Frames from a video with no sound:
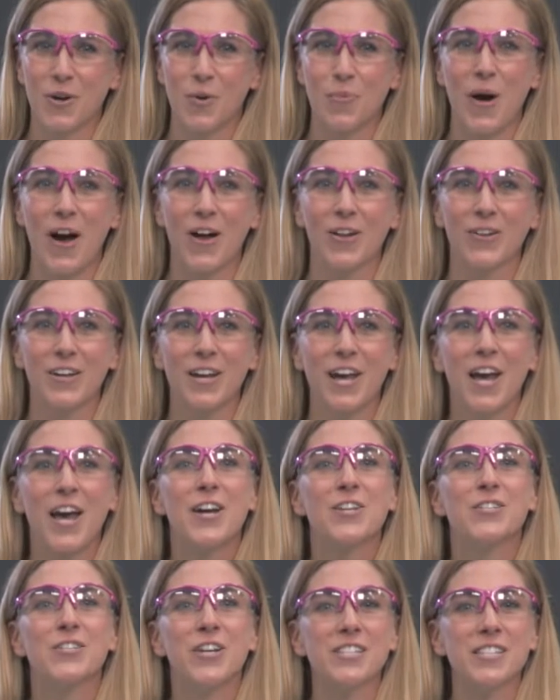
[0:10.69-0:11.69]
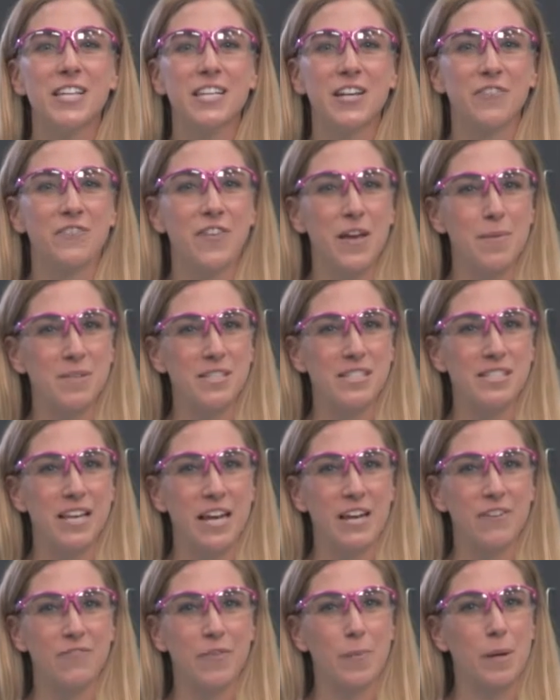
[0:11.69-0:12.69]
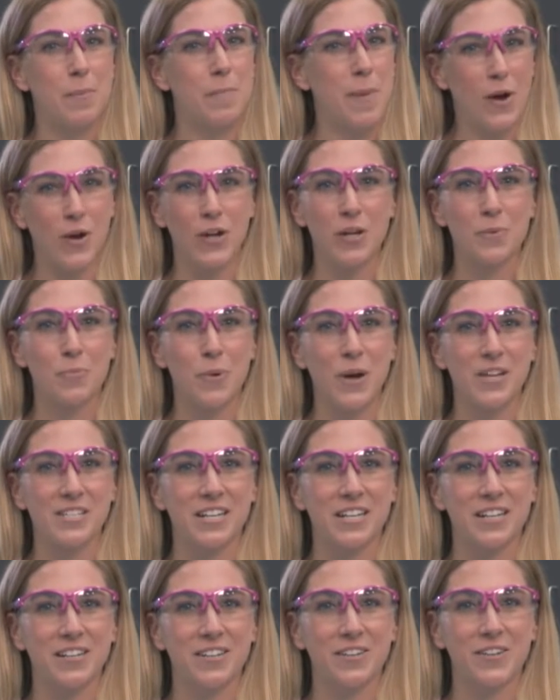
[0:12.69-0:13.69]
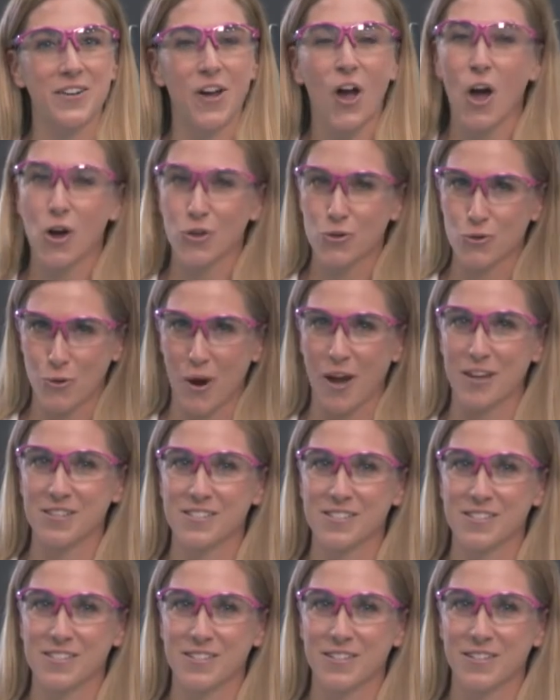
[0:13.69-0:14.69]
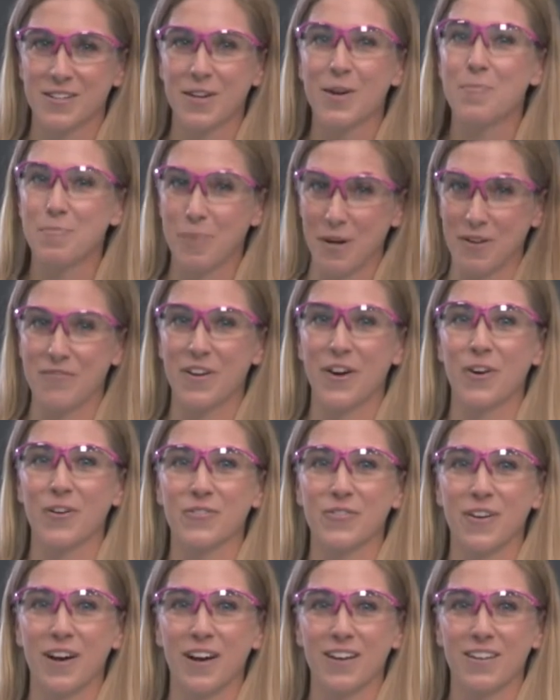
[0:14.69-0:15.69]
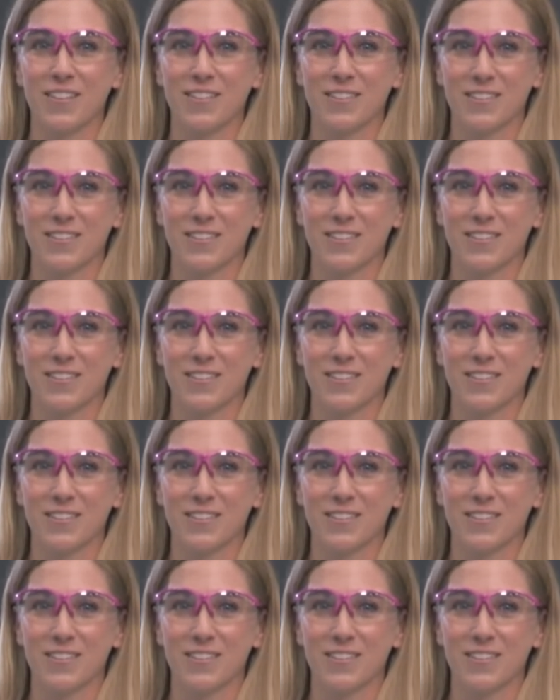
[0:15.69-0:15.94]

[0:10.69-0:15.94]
Well, just like a famous saying from an American president, trust, but verify.